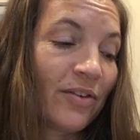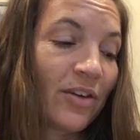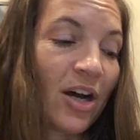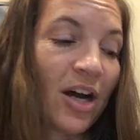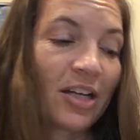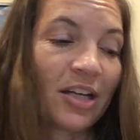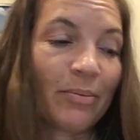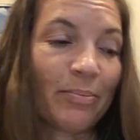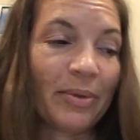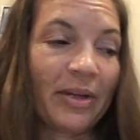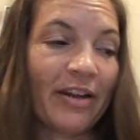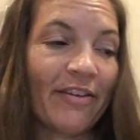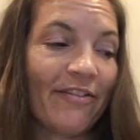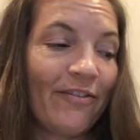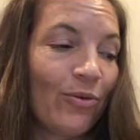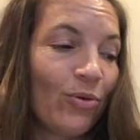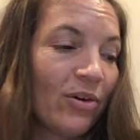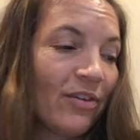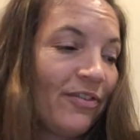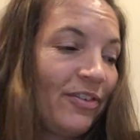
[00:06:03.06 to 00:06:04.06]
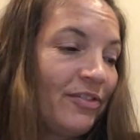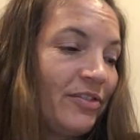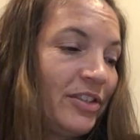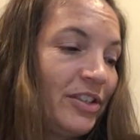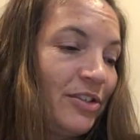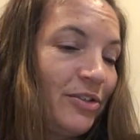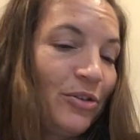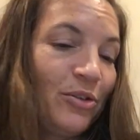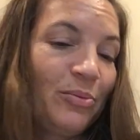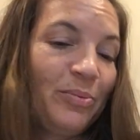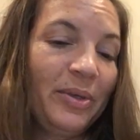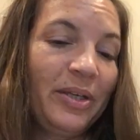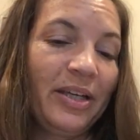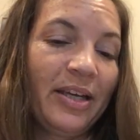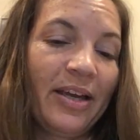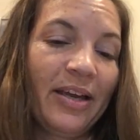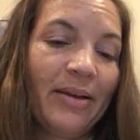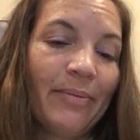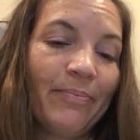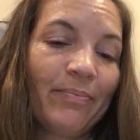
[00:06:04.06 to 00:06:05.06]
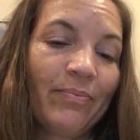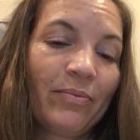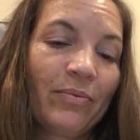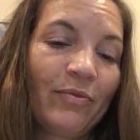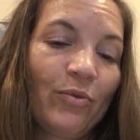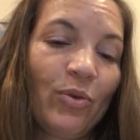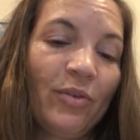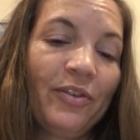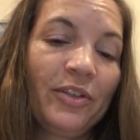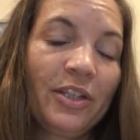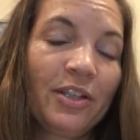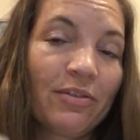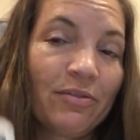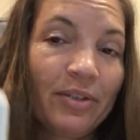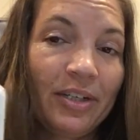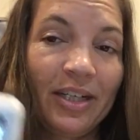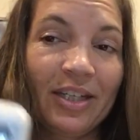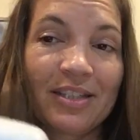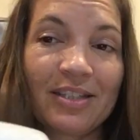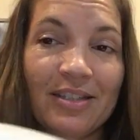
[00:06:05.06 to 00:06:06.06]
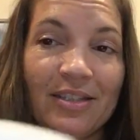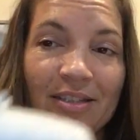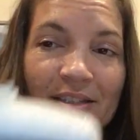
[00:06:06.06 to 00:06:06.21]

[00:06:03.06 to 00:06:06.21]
have caught up, but at 4:52 p.m., 4:53, it's